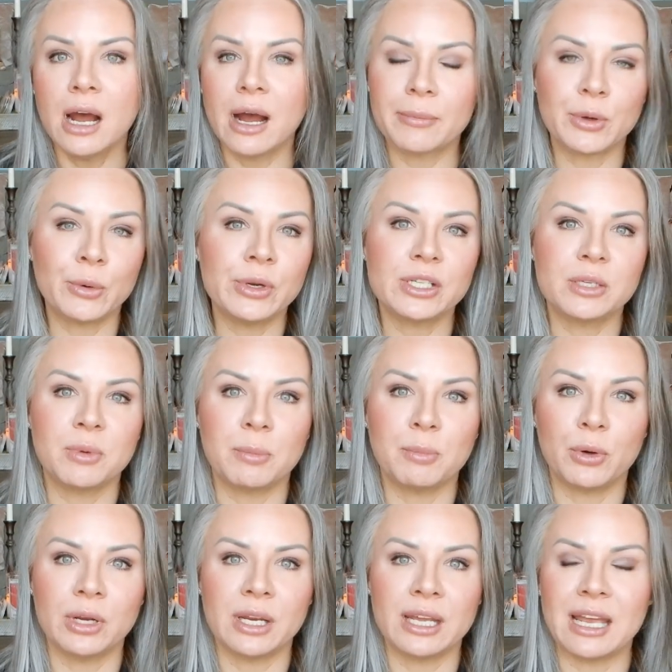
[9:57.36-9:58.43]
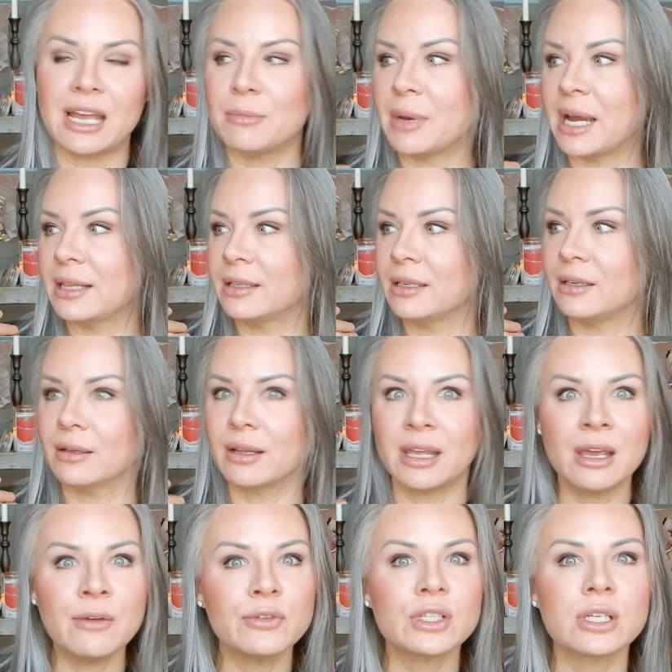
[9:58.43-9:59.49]
I'm going to be putting in my little
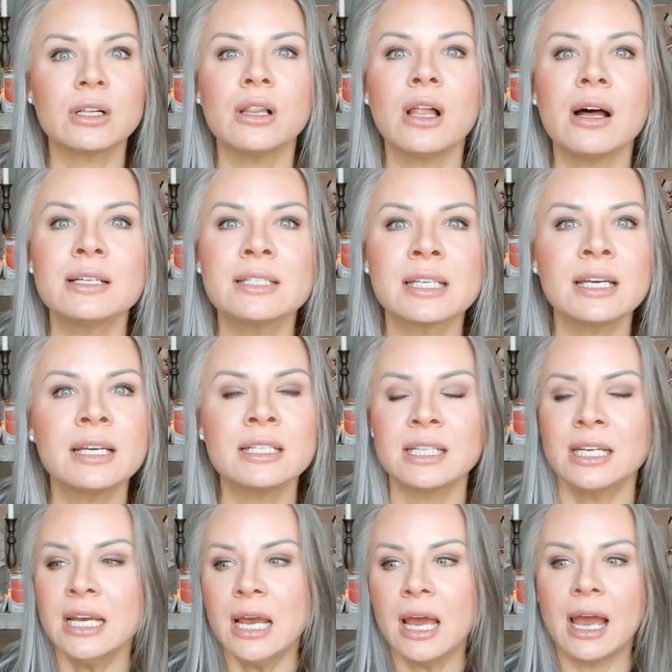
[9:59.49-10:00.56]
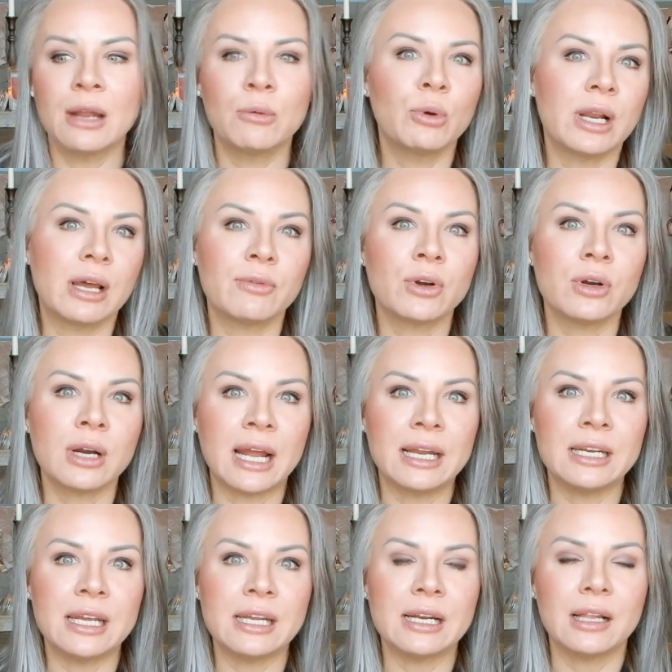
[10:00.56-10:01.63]
gift closet. And whenever I
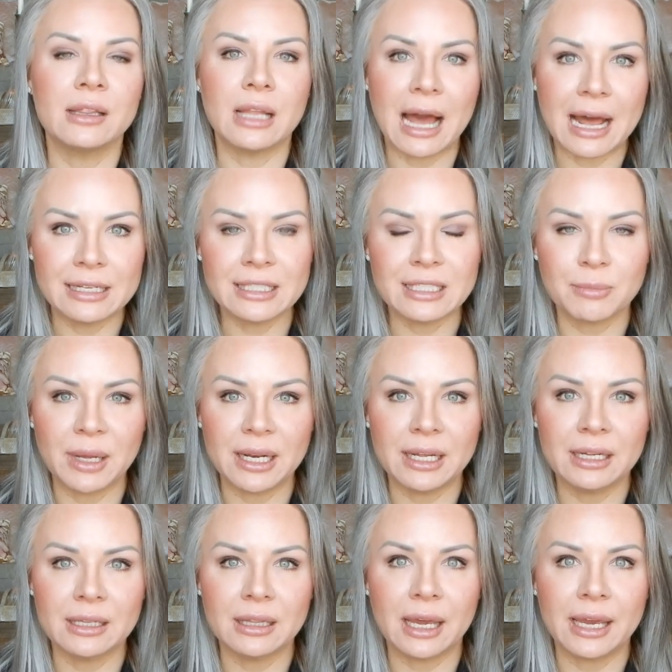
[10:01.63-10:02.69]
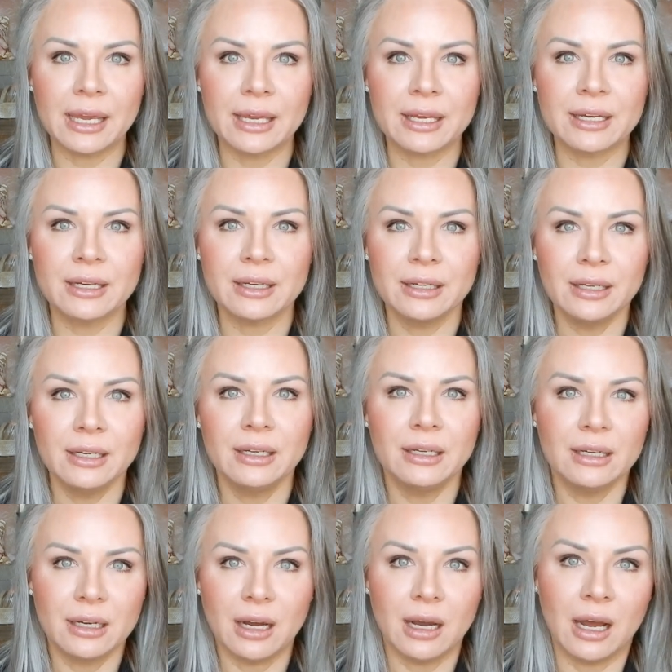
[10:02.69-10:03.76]
need a last minute, like,
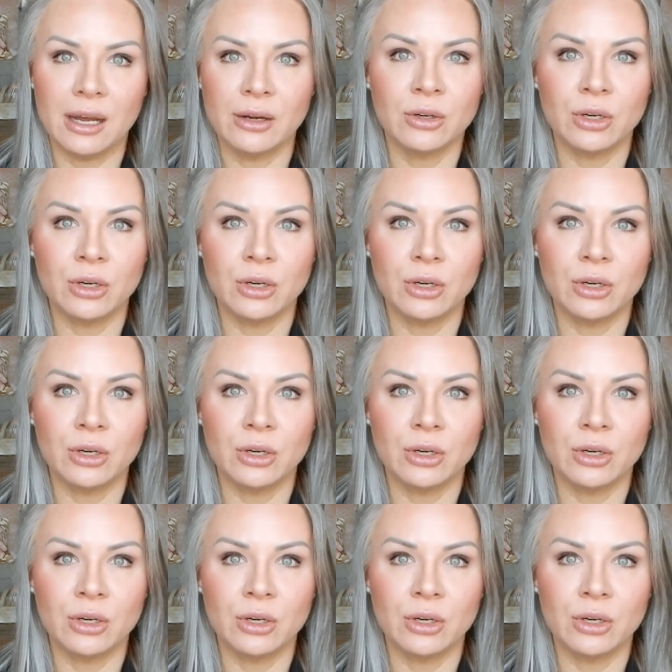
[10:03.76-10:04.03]
I